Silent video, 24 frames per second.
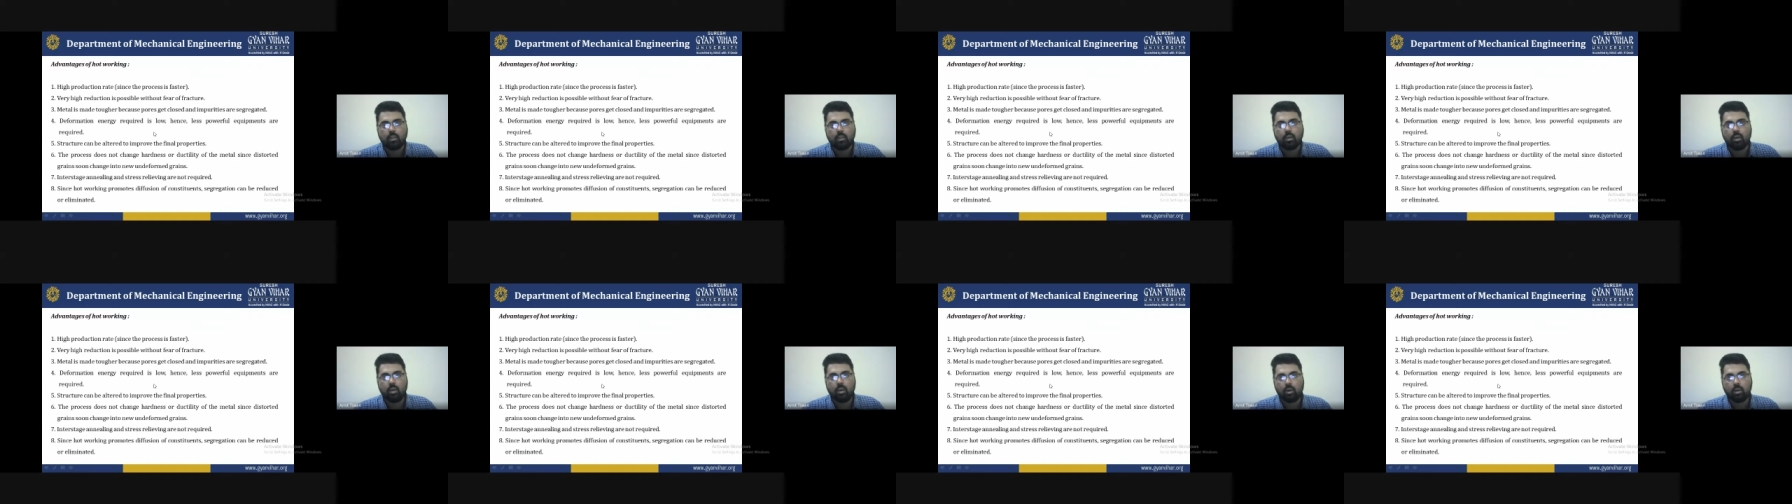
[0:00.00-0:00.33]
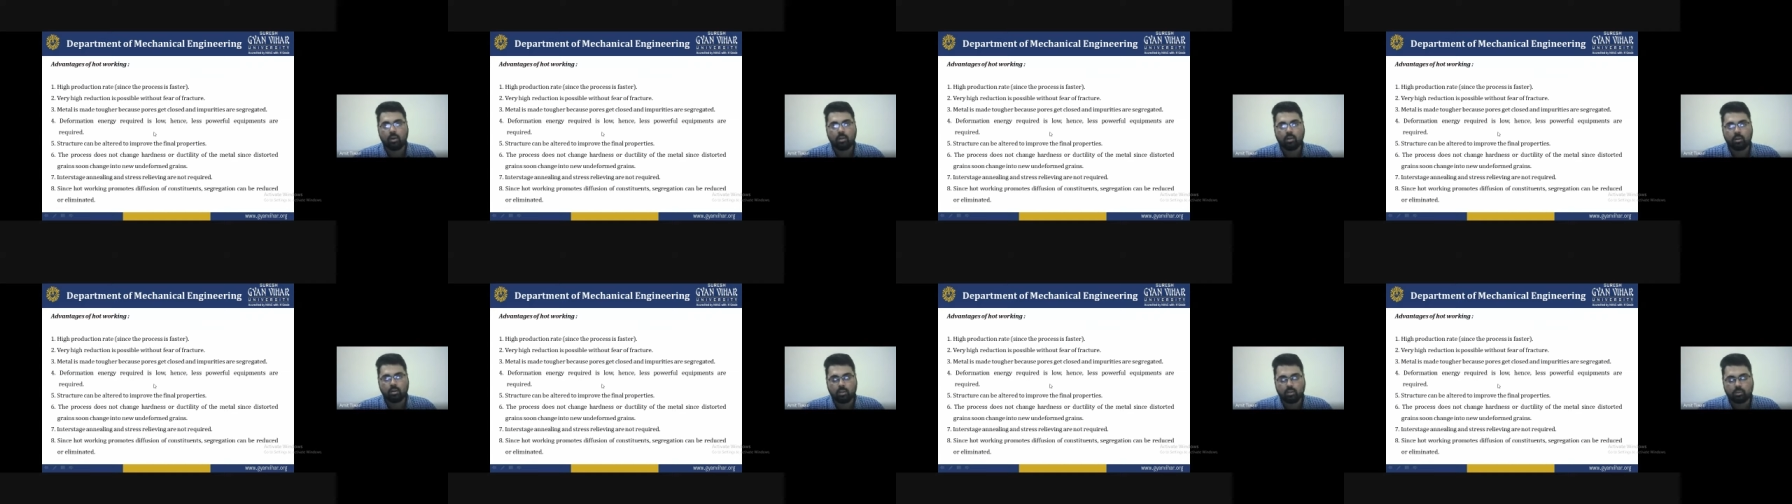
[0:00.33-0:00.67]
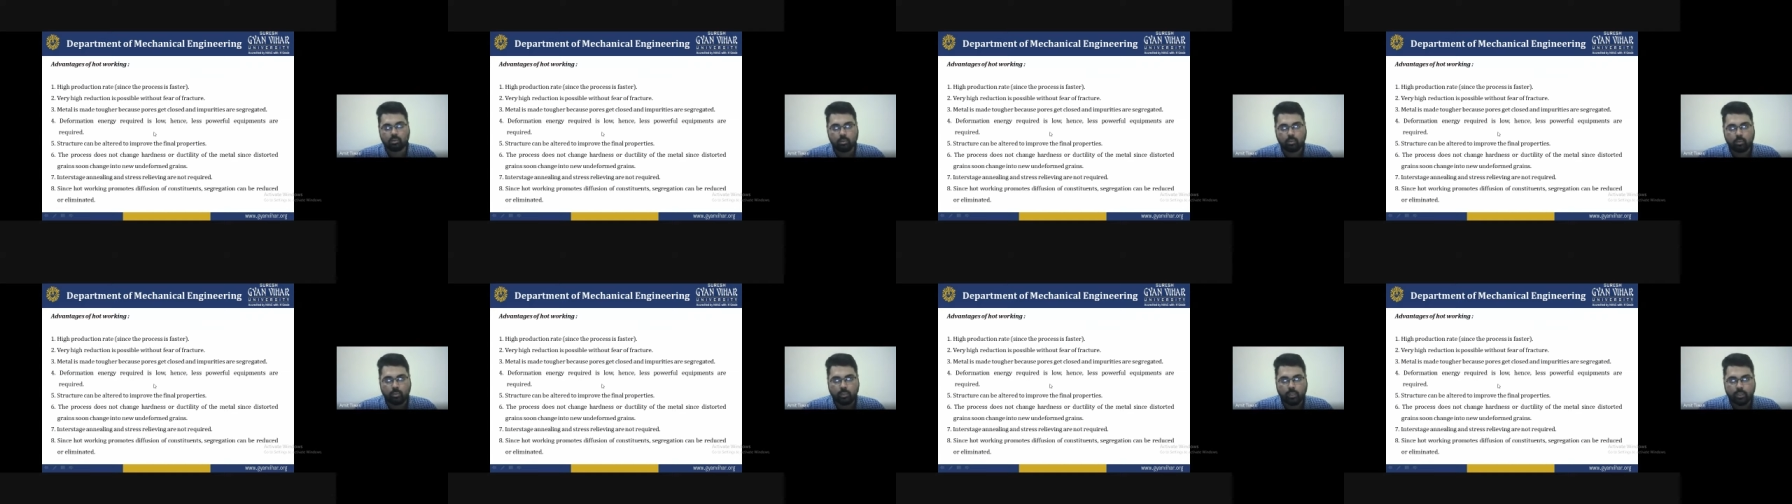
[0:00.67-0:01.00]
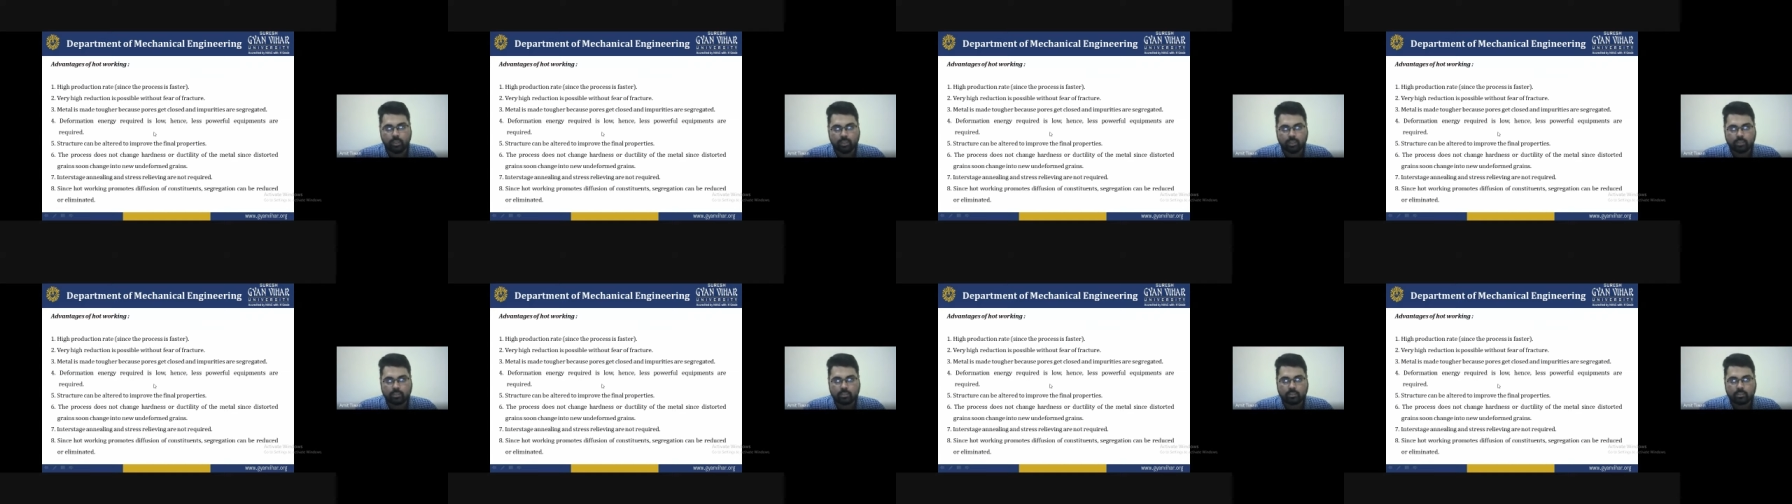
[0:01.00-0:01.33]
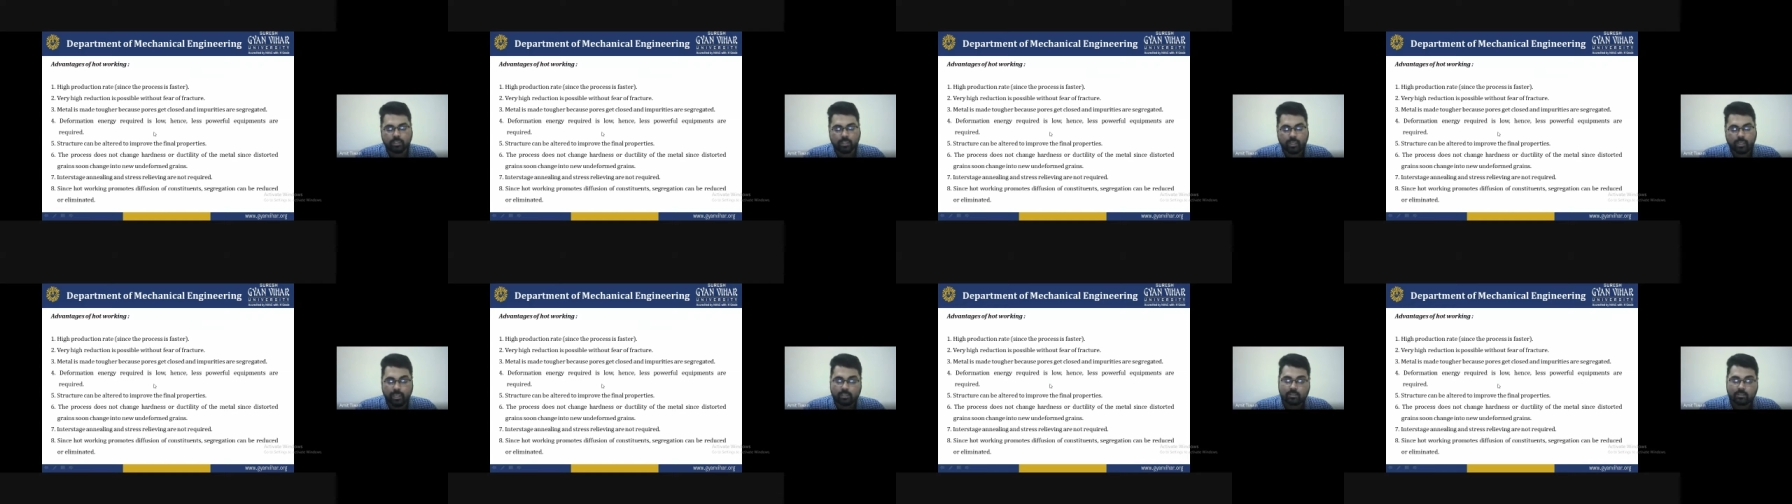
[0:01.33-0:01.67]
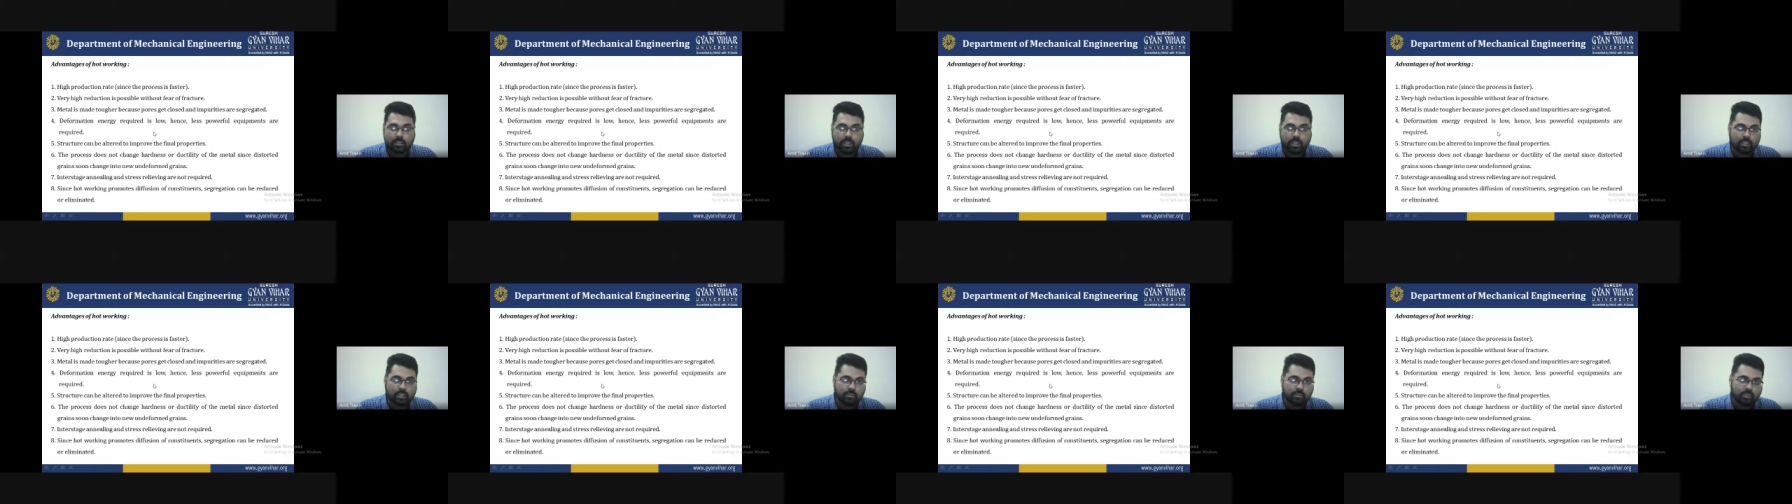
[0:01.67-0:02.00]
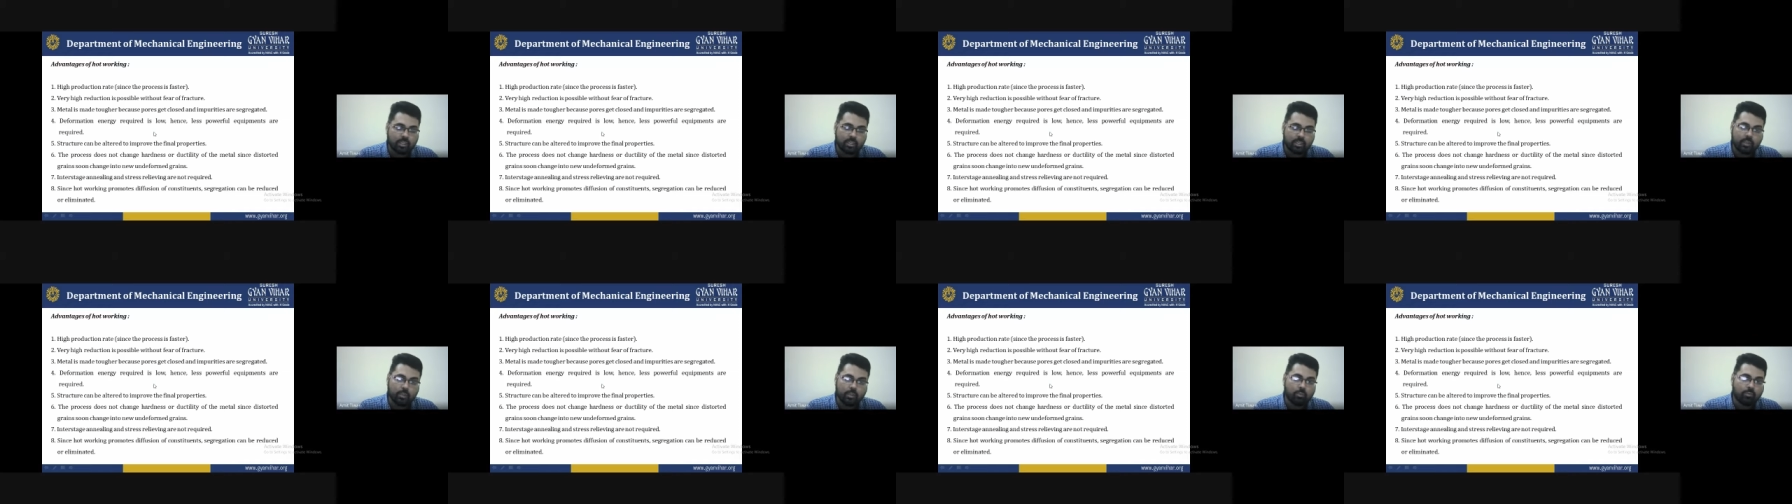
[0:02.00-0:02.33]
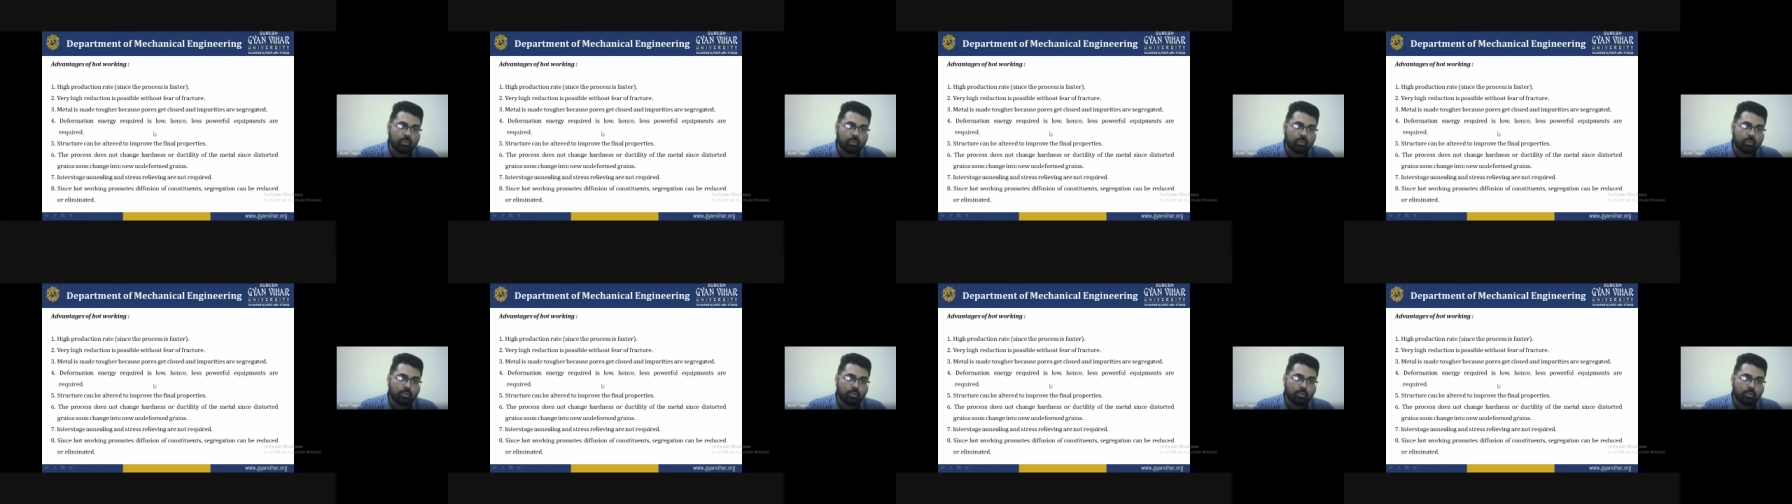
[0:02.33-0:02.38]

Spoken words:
or to increasing the grain size with the new